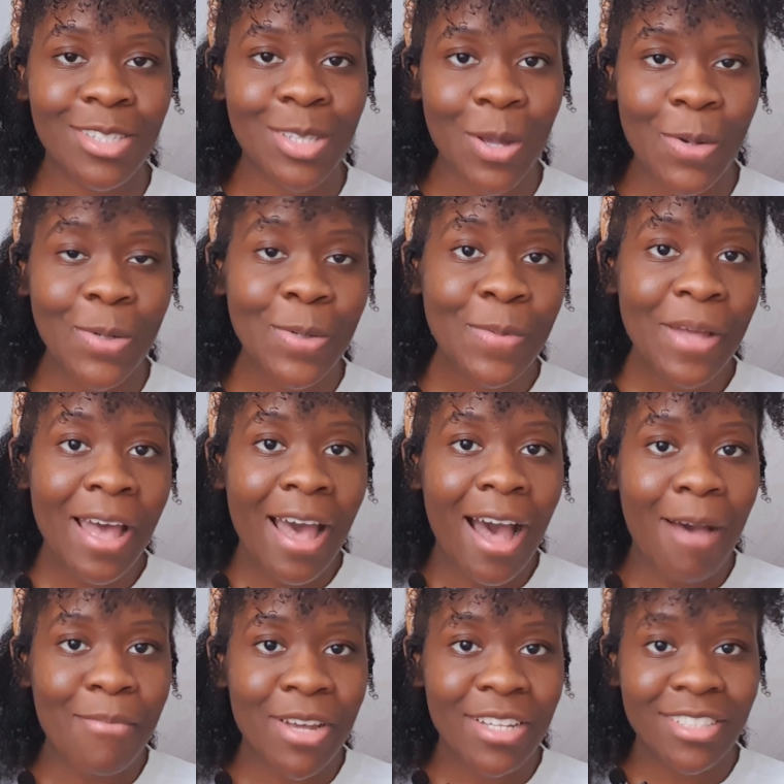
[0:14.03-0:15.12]
So
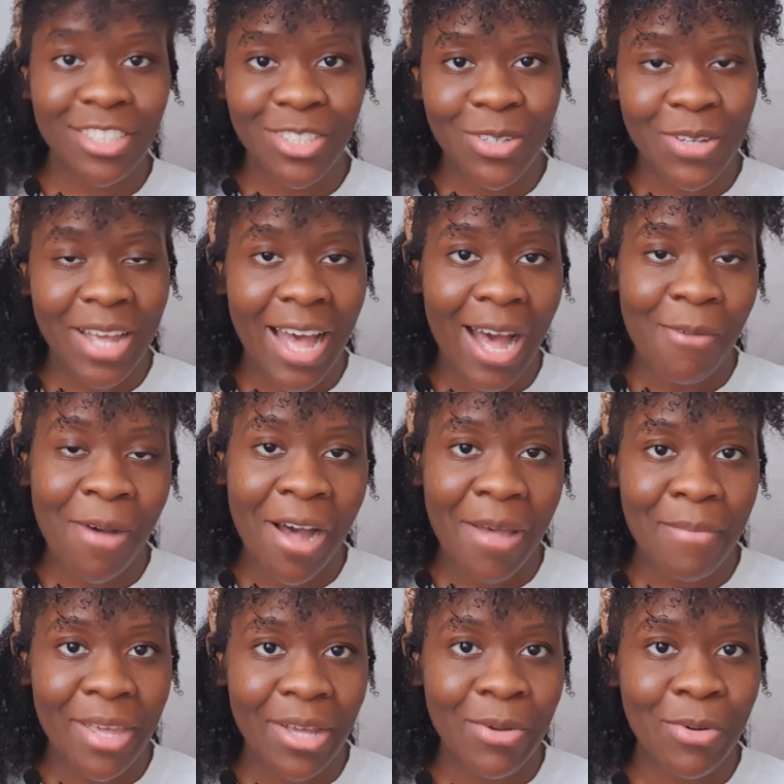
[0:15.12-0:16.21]
I'm going to show you how
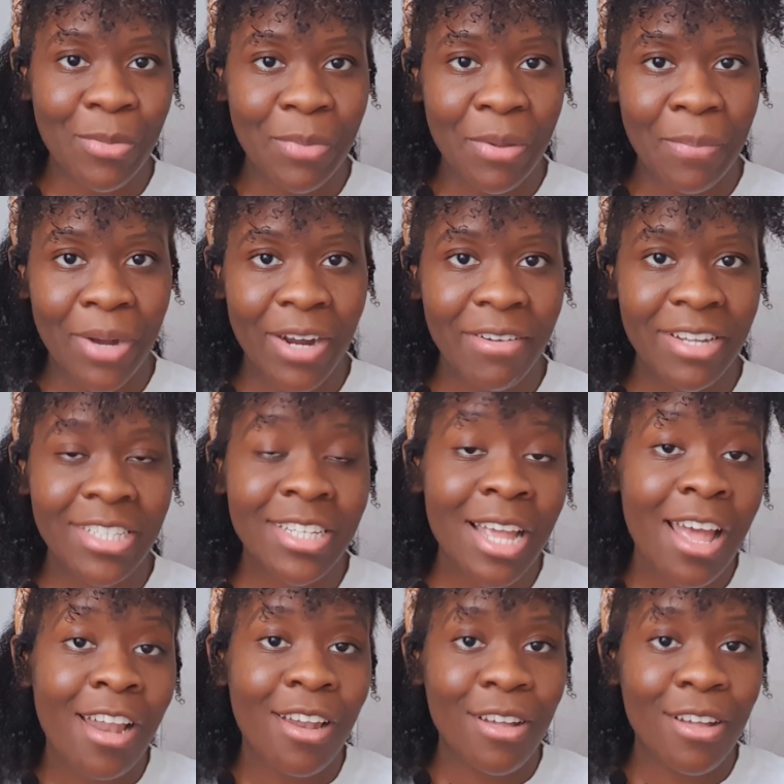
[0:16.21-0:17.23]
I make cornmeal porridge.